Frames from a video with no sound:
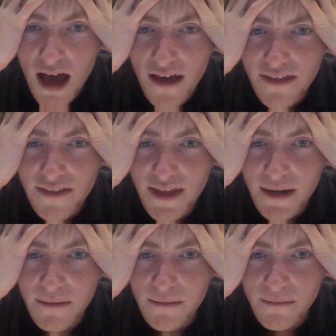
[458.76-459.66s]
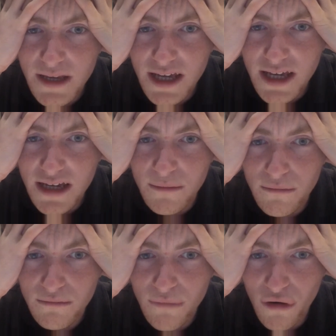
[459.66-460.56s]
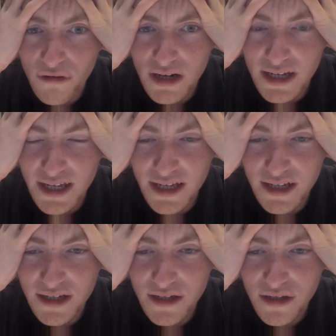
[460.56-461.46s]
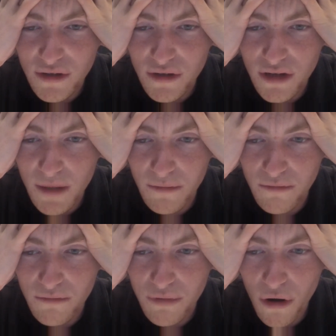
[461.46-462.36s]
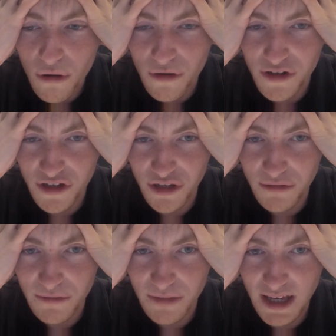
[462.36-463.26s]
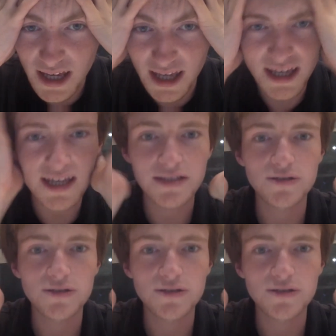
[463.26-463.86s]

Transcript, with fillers: Other than being a morally abhorrent human being, he's